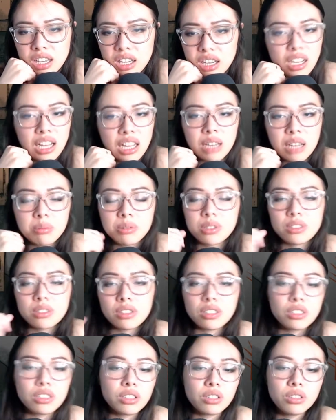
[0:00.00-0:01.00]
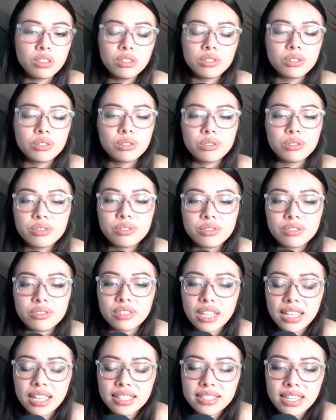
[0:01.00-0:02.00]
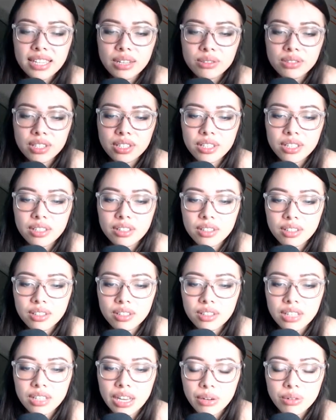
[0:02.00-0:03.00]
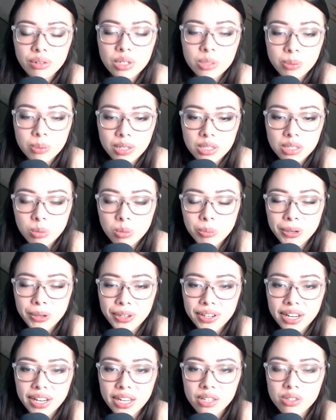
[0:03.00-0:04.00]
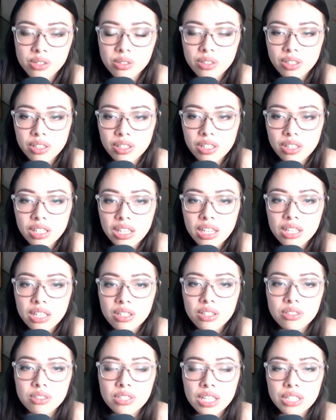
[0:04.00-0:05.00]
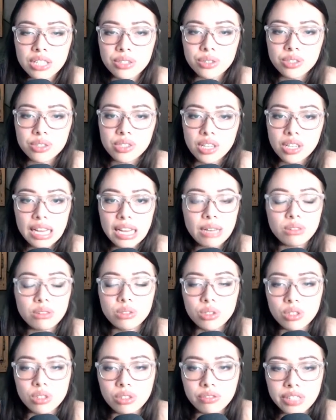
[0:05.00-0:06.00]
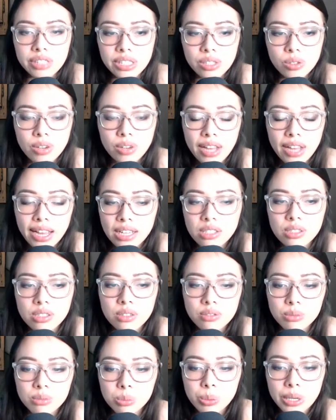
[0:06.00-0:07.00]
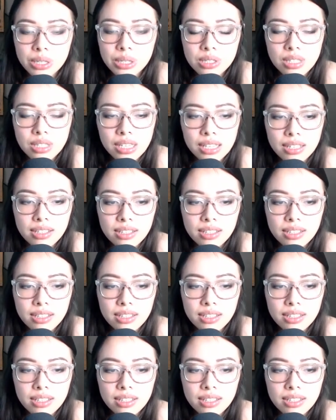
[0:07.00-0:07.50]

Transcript: Absolutely no. That sounds like an irresponsible parent, actually, to send your son out to the radioactive wasteland.